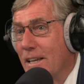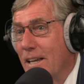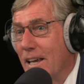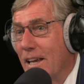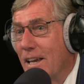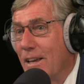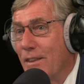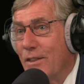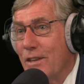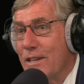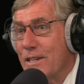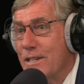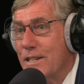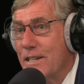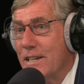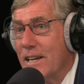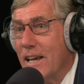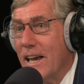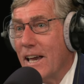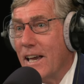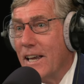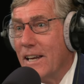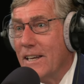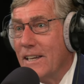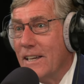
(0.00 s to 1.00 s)
in the
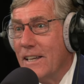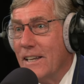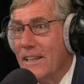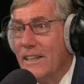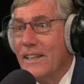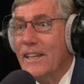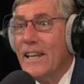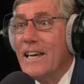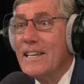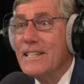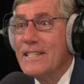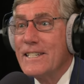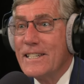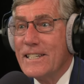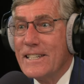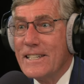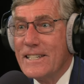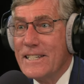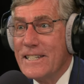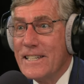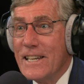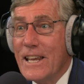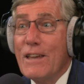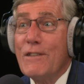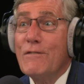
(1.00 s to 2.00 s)
state
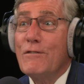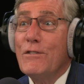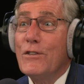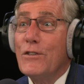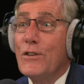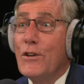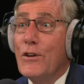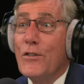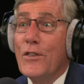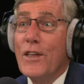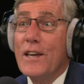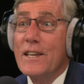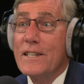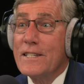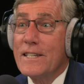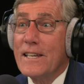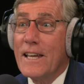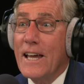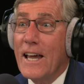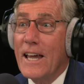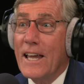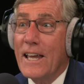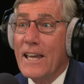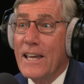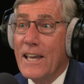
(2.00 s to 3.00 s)
lessens, even though they
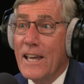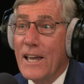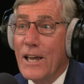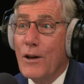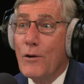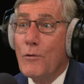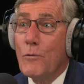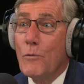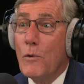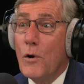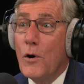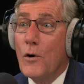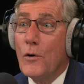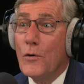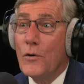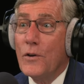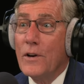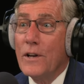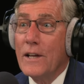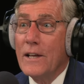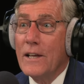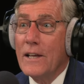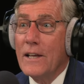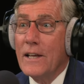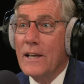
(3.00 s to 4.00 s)
say it won't.
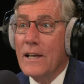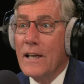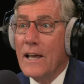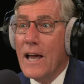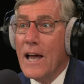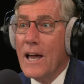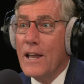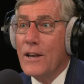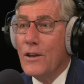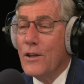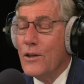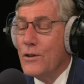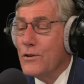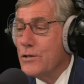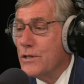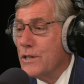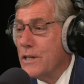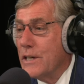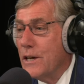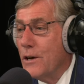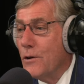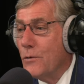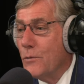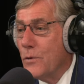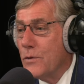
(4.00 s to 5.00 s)
Mm-hmm. And you
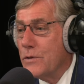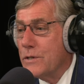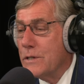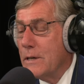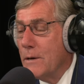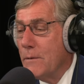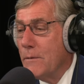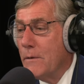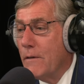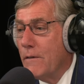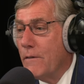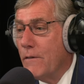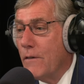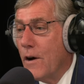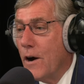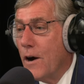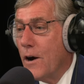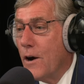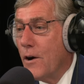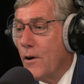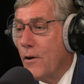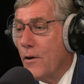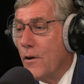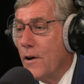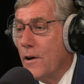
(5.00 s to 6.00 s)
see it with some of
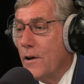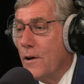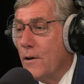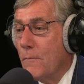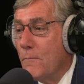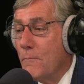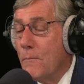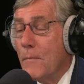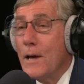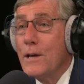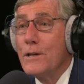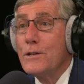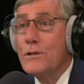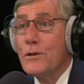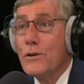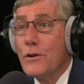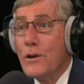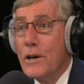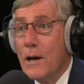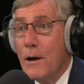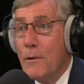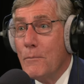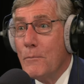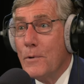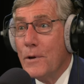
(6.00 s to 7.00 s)
our major
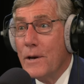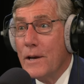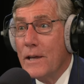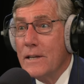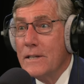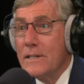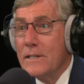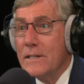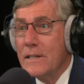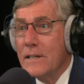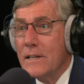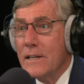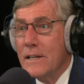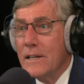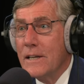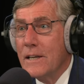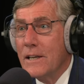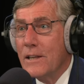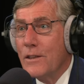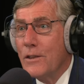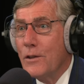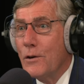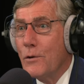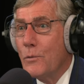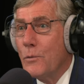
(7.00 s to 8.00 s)
companies
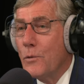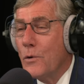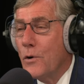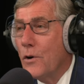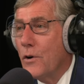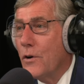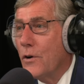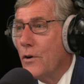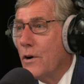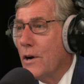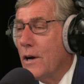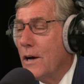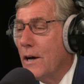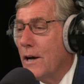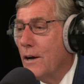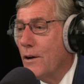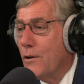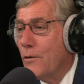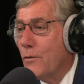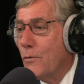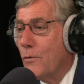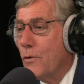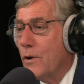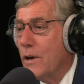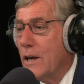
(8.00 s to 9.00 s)
mm-hmm. that were uh,
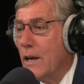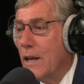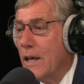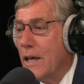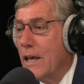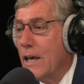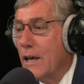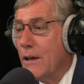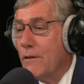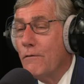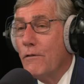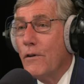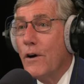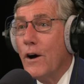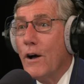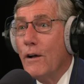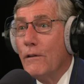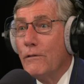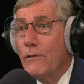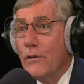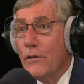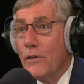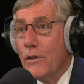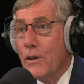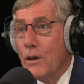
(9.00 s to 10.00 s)
really
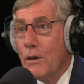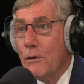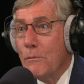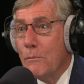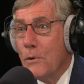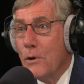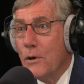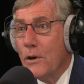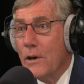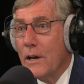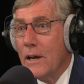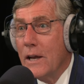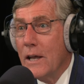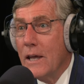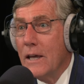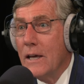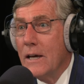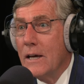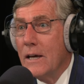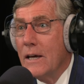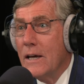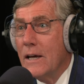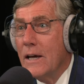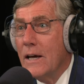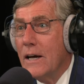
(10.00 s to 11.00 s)
involved in the community.
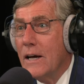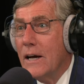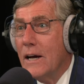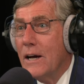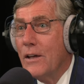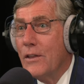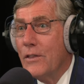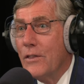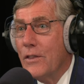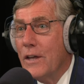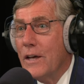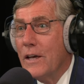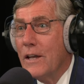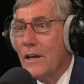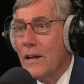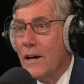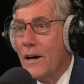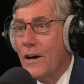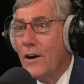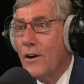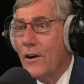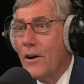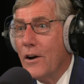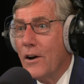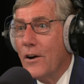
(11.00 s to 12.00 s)
Uh, that
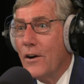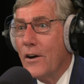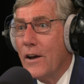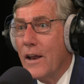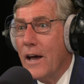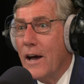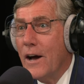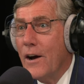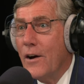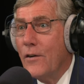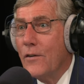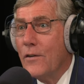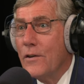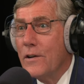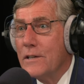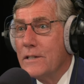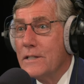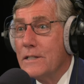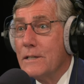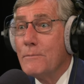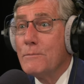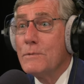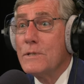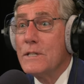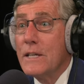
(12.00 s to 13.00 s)
are, are now
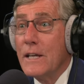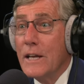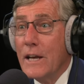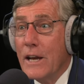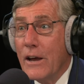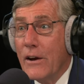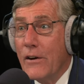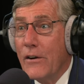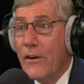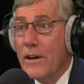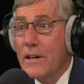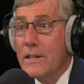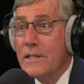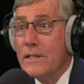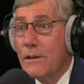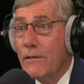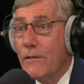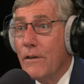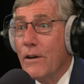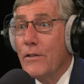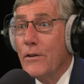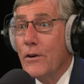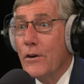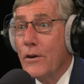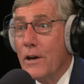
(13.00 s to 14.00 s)
subsidiaries of
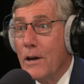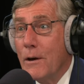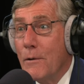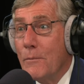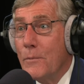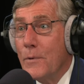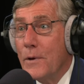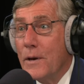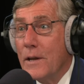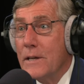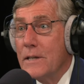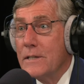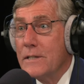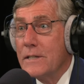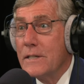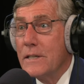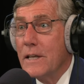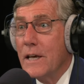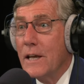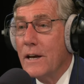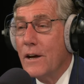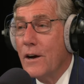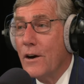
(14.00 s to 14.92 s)
other companies uh-huh. that